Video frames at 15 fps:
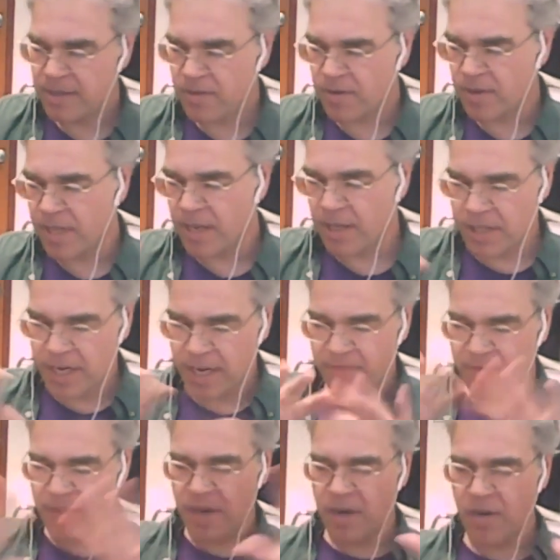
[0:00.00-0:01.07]
Are they all kind
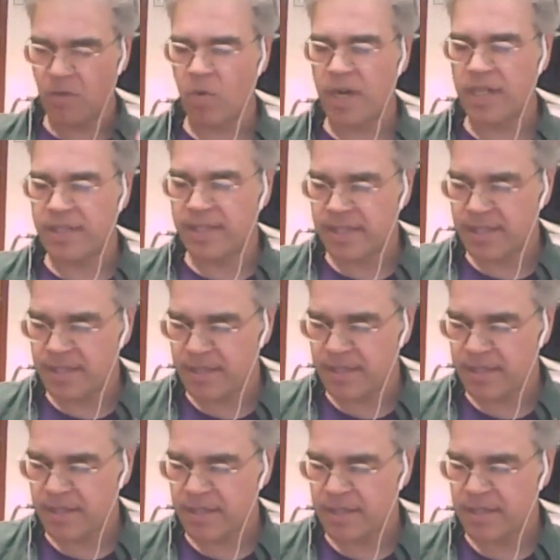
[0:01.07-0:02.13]
of there at
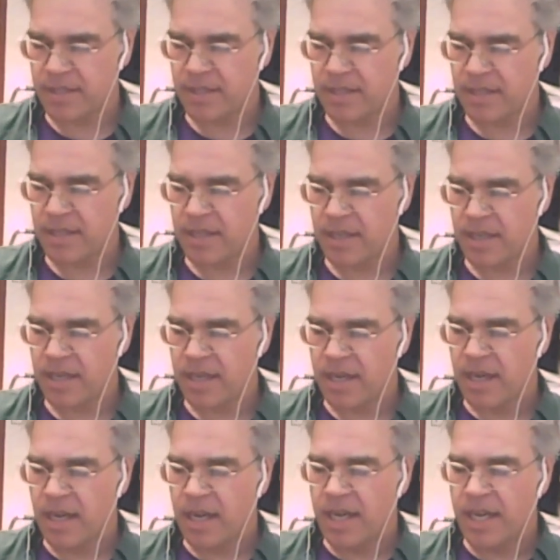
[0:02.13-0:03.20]
once?
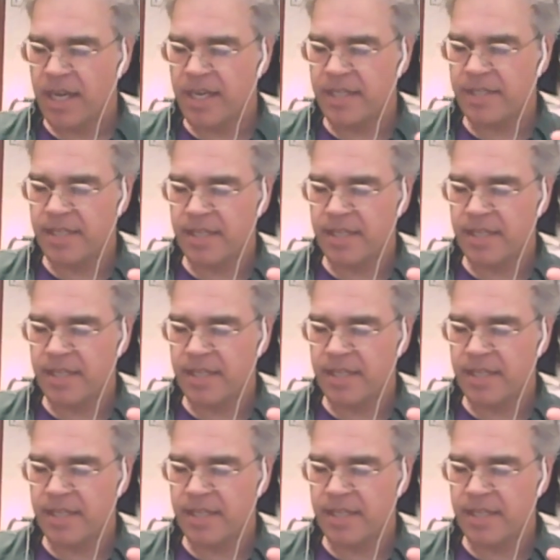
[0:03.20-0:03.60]
Is yeah.